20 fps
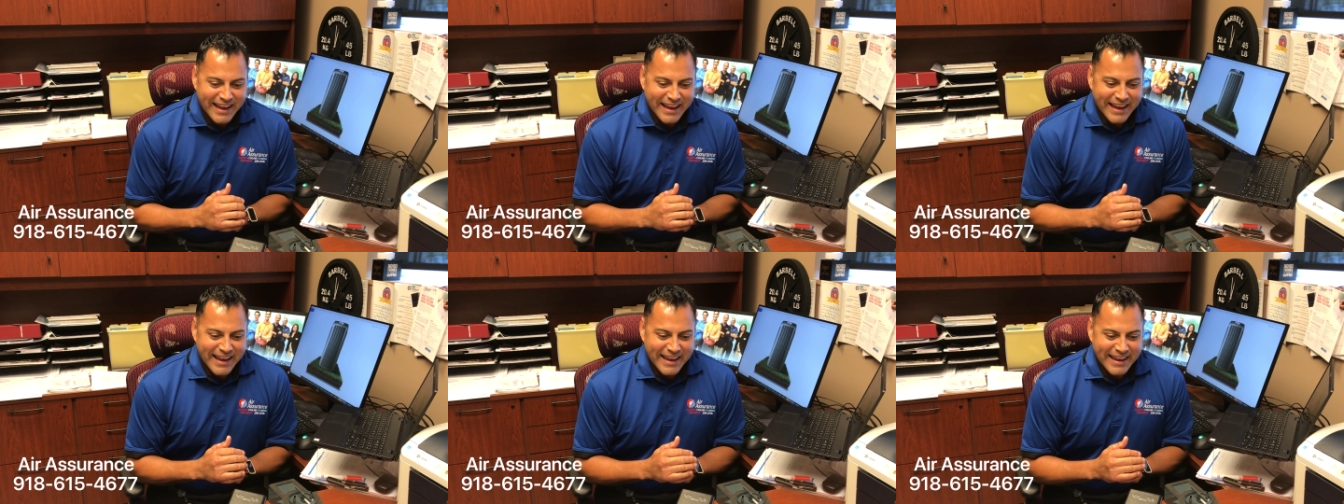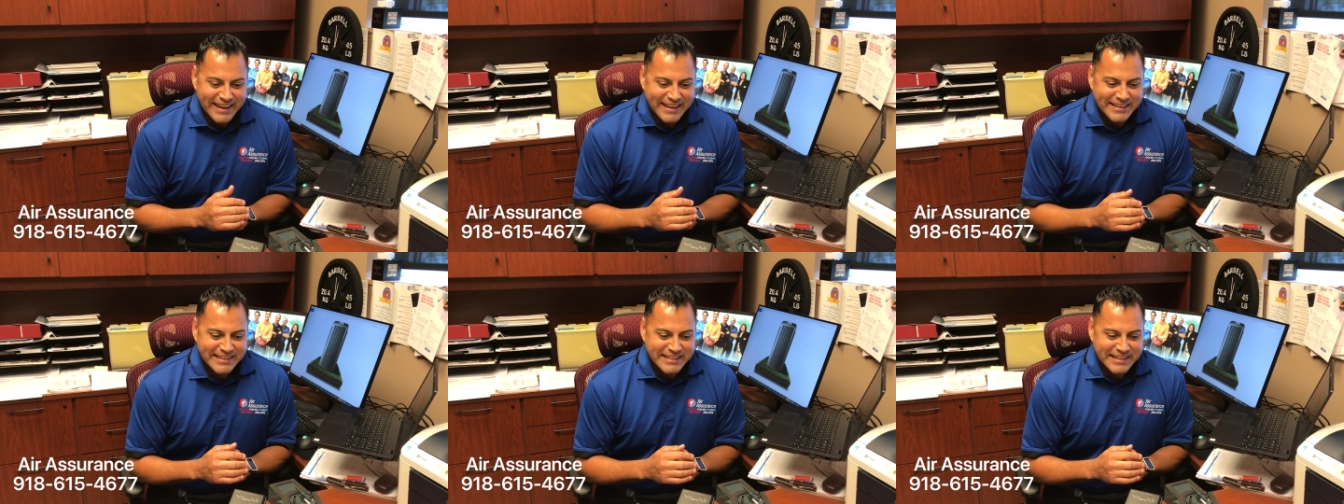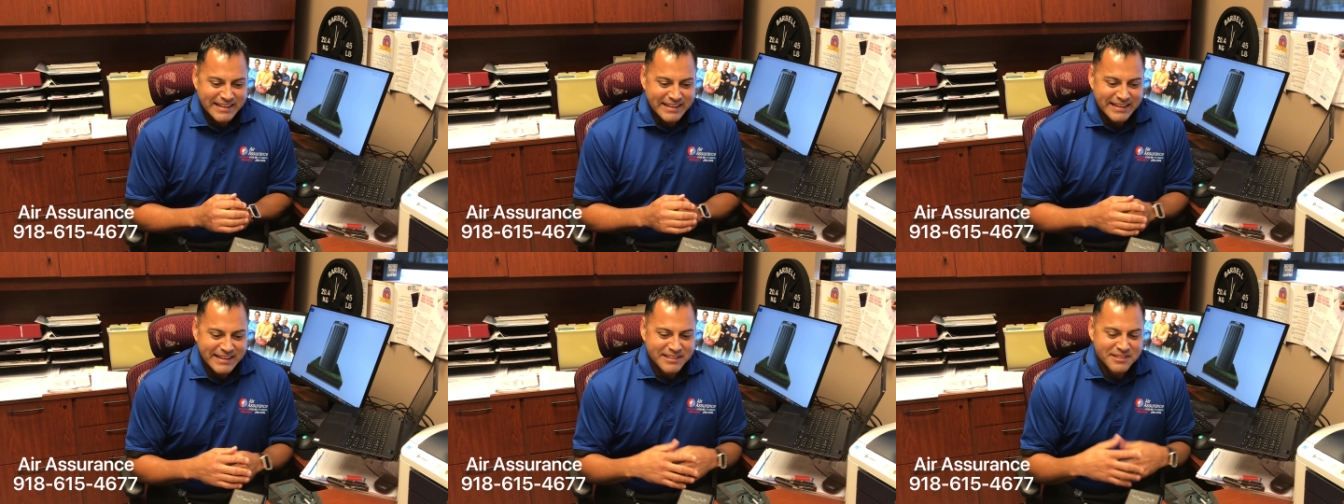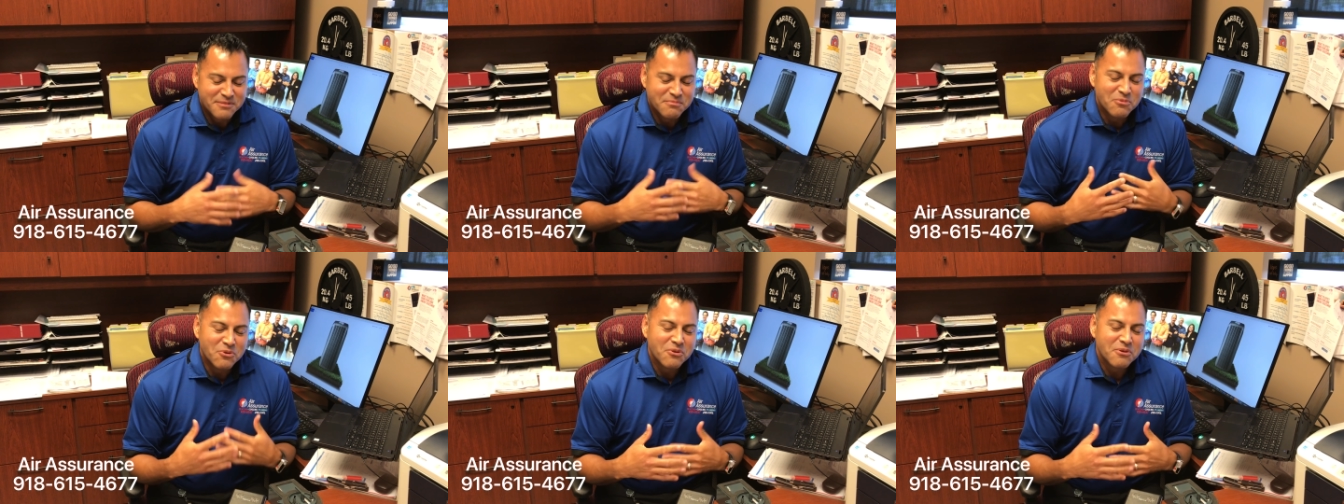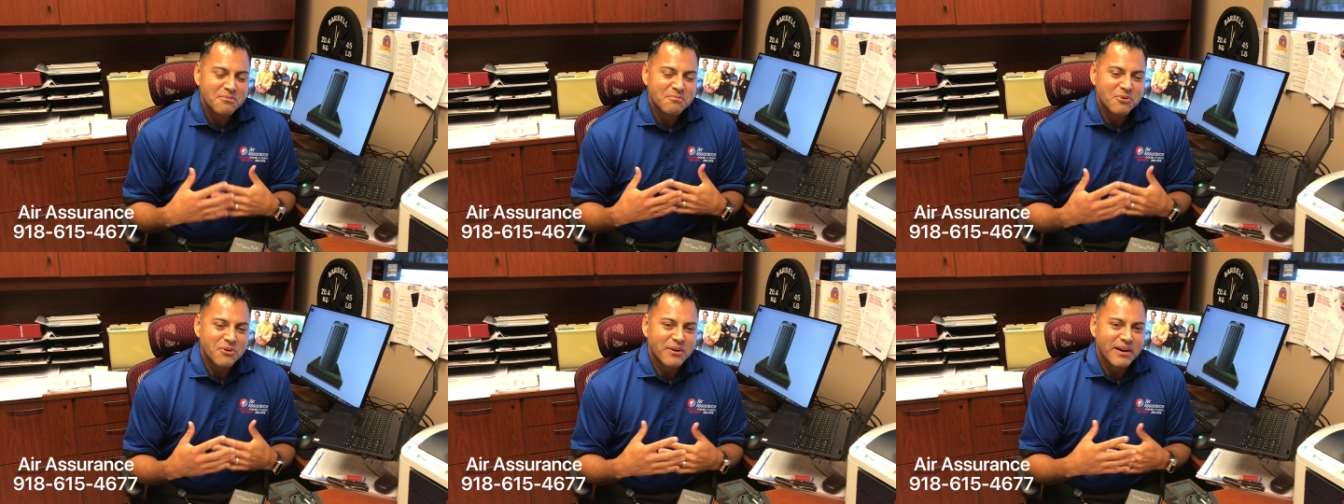And uh, the
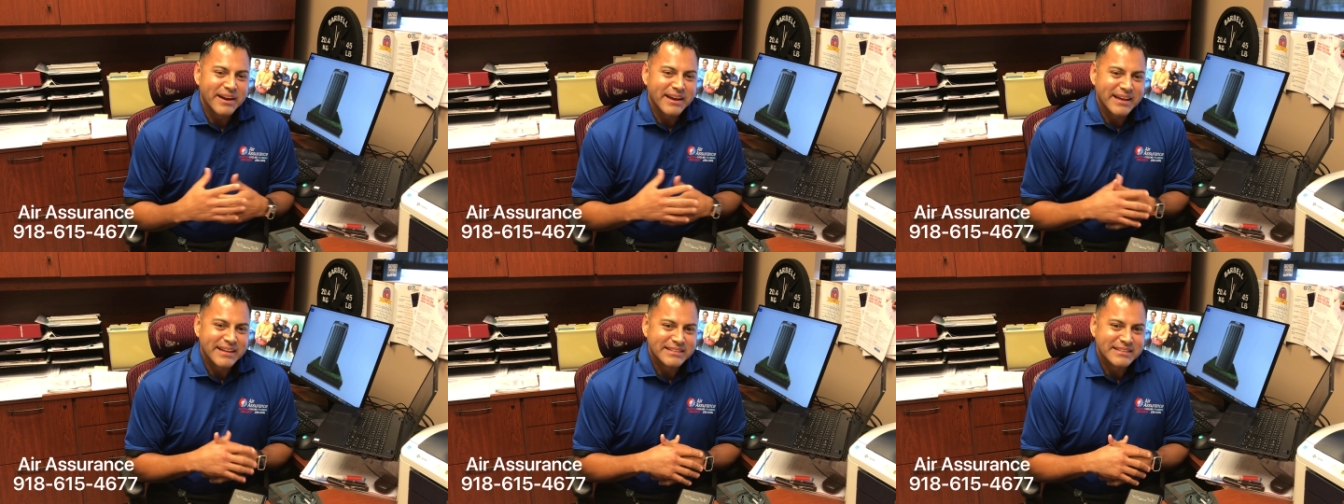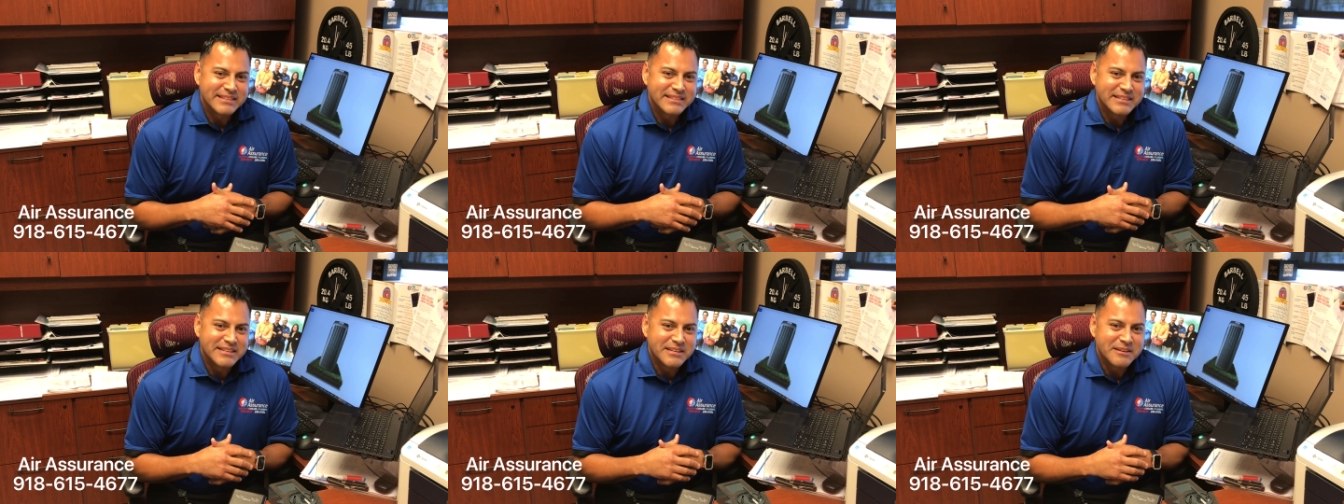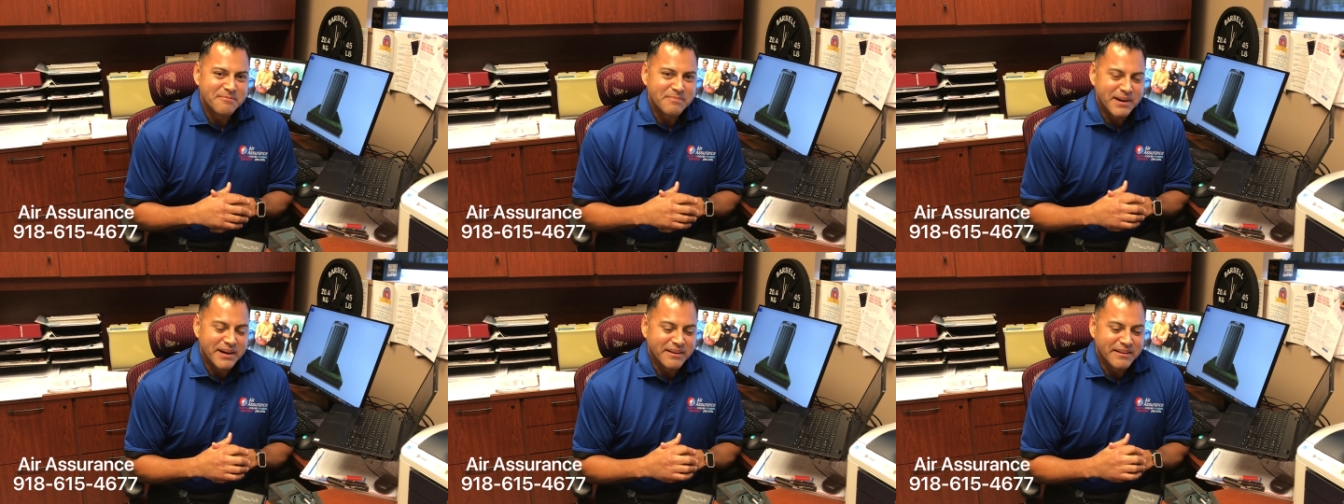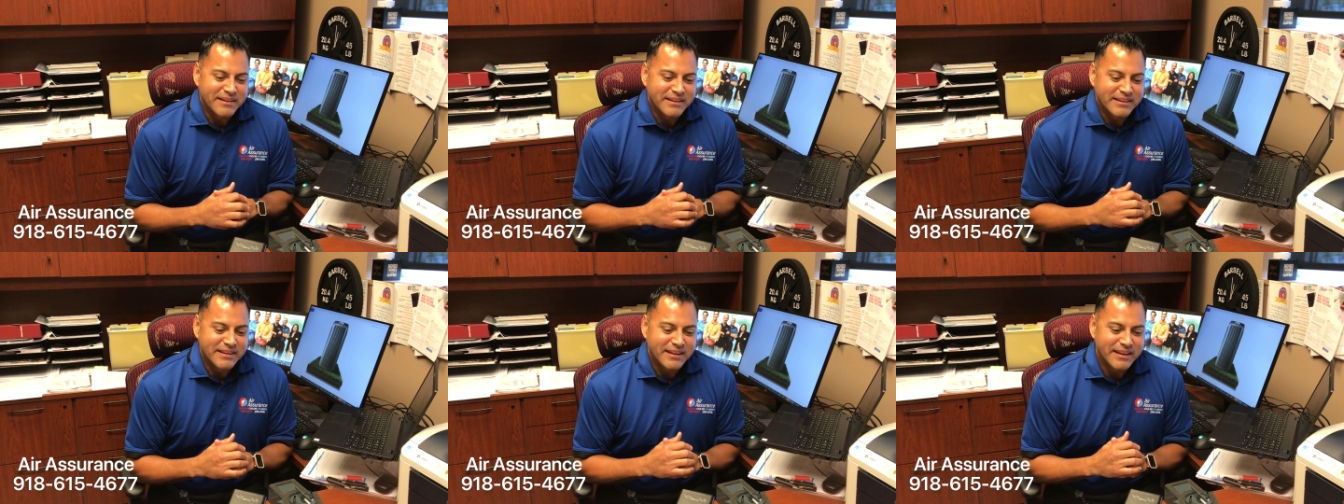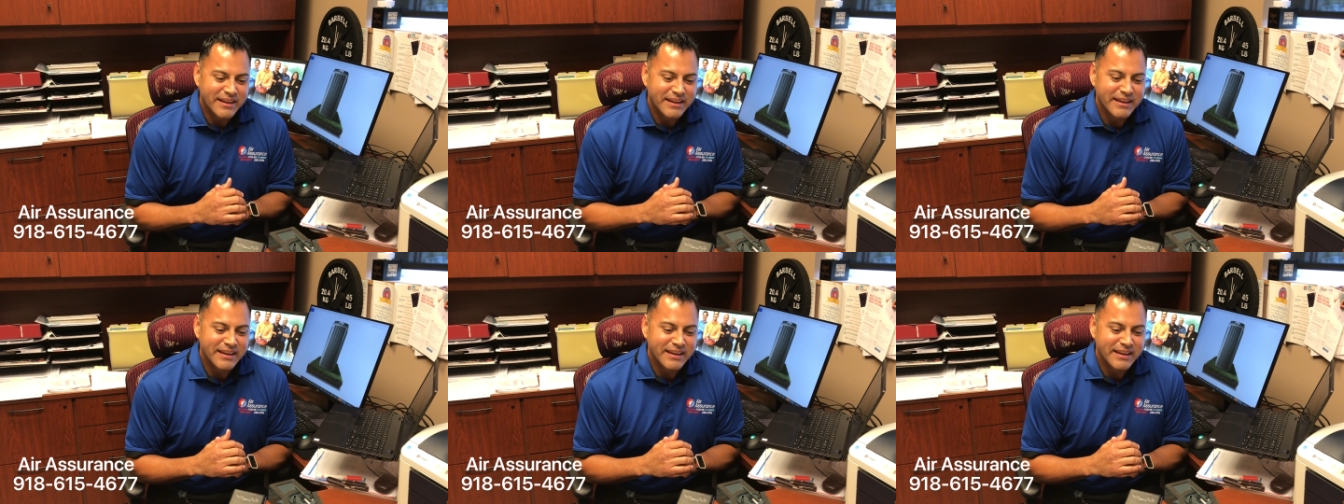more and more I got to think about it,